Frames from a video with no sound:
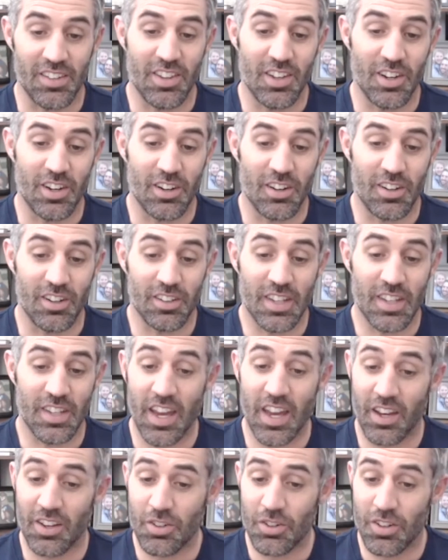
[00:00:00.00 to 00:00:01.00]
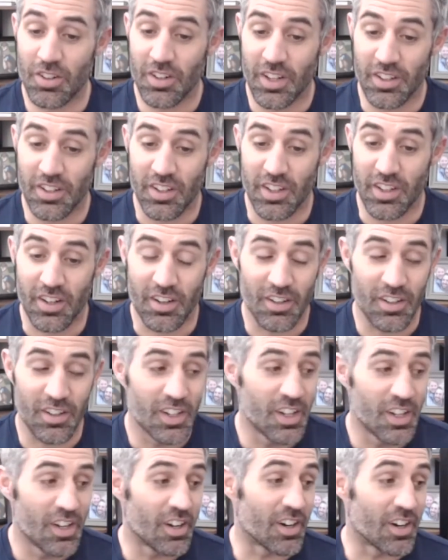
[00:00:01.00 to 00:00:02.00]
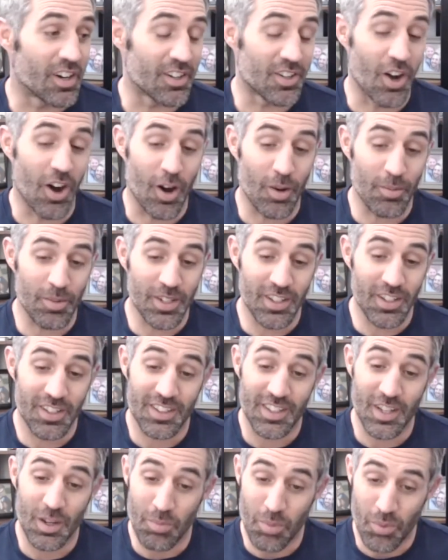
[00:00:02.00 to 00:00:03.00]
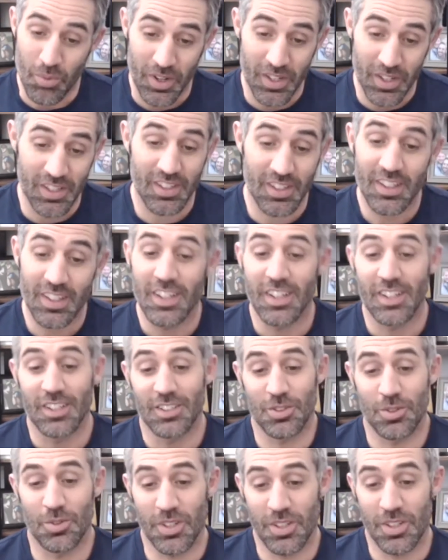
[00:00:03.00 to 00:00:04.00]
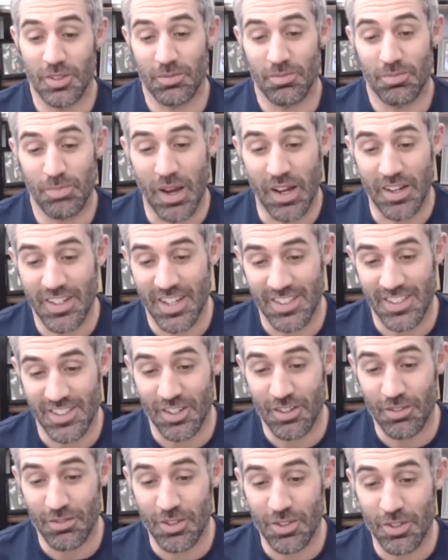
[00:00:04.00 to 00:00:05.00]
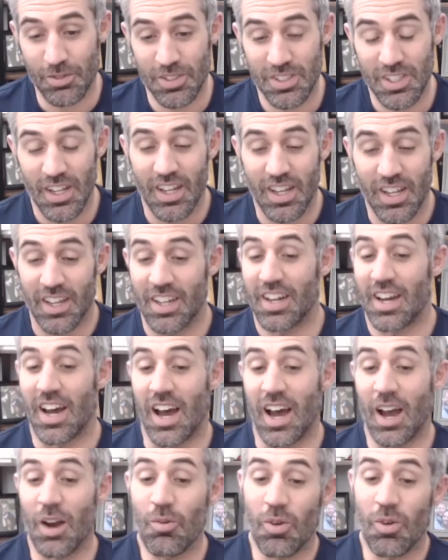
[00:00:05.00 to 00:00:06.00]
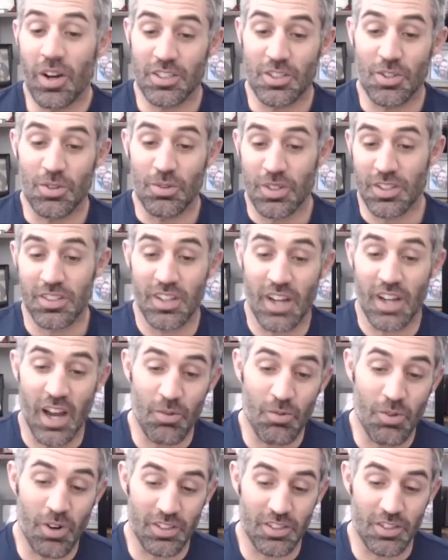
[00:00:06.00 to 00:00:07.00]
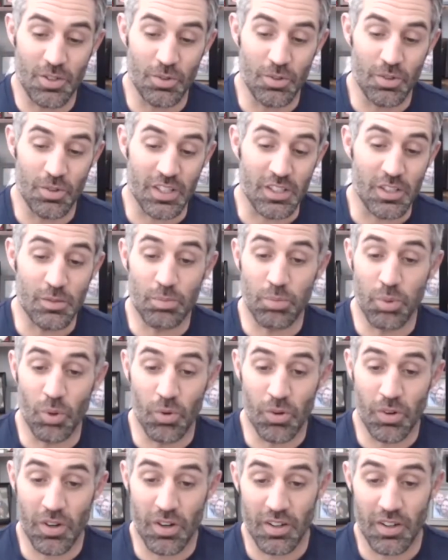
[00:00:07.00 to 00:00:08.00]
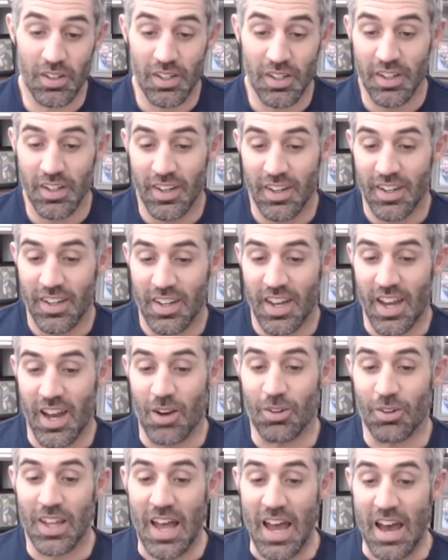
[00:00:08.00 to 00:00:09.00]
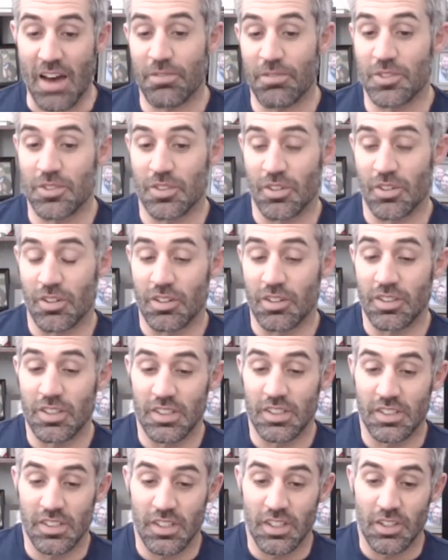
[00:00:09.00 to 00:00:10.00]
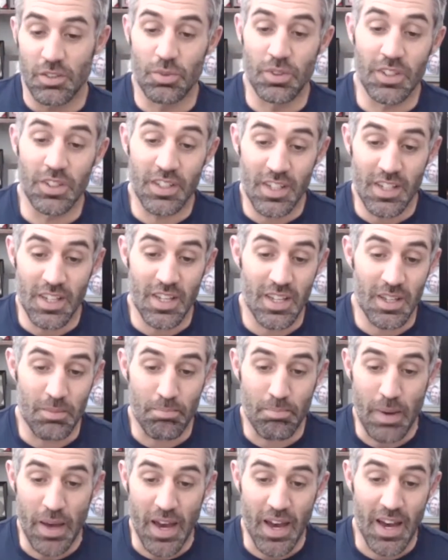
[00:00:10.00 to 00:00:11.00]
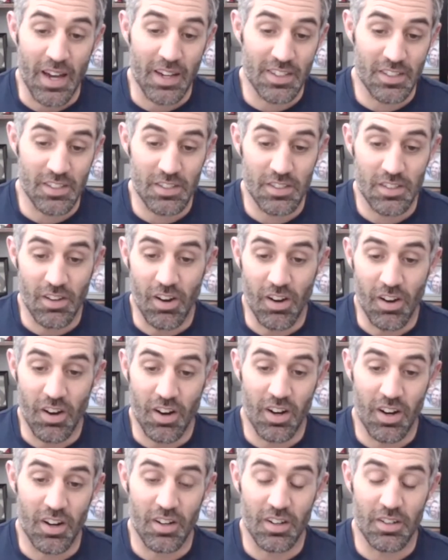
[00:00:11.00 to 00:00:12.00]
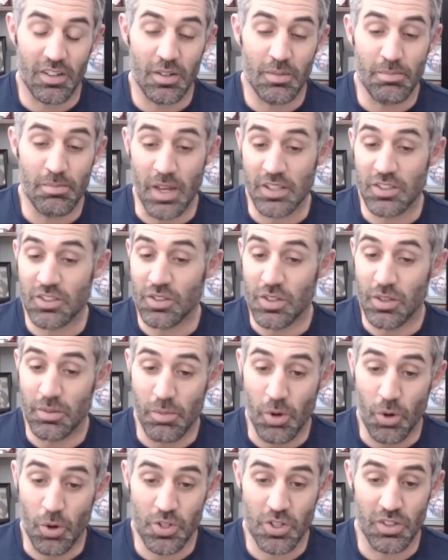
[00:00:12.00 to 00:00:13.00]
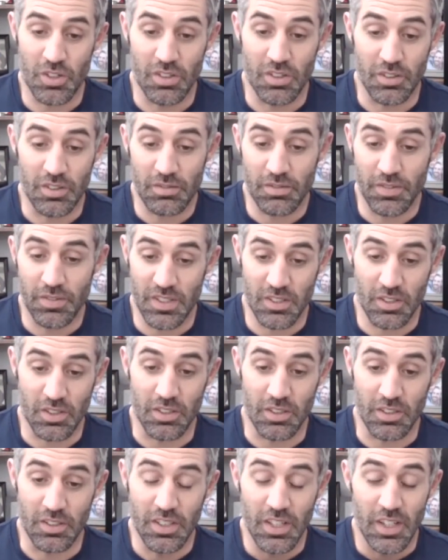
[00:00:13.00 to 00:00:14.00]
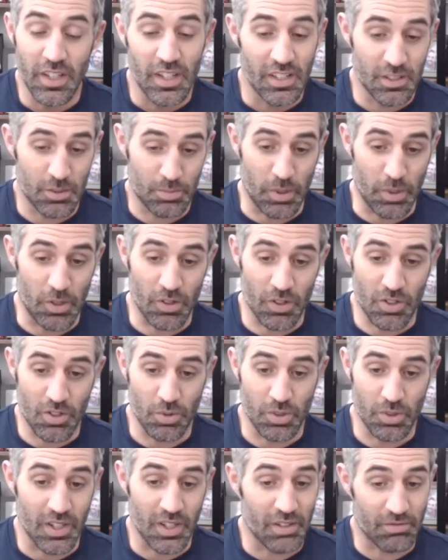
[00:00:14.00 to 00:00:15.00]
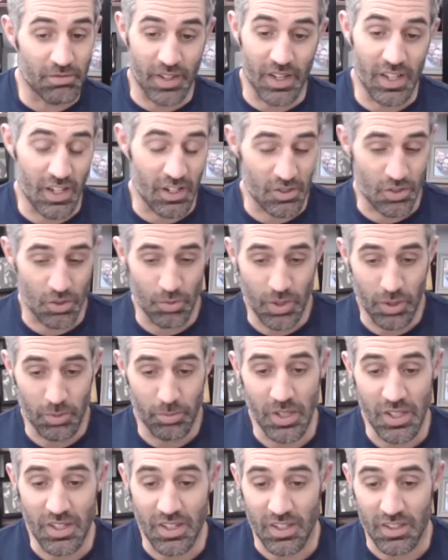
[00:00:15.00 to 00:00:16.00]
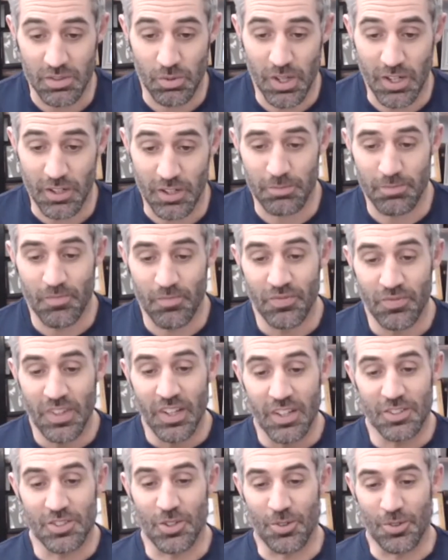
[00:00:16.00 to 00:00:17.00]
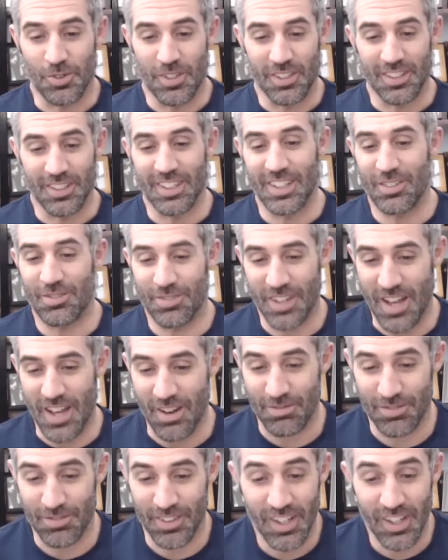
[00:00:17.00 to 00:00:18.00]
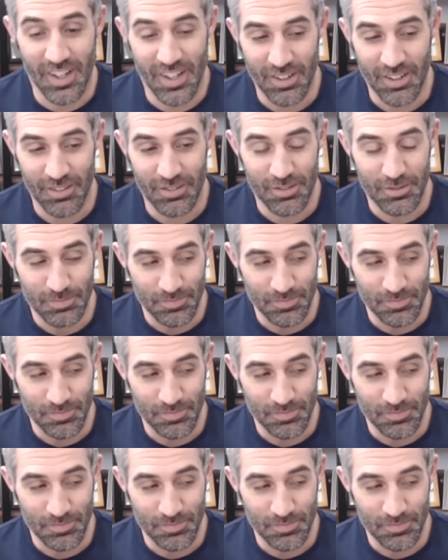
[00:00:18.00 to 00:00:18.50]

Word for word: their candor and their uh, comedy that they bring to the podcast interviews, I want to I want to explore how laughter really impacts our mental, emotional, physical, spiritual, and financial well-being as well. So the lift, laugh, love,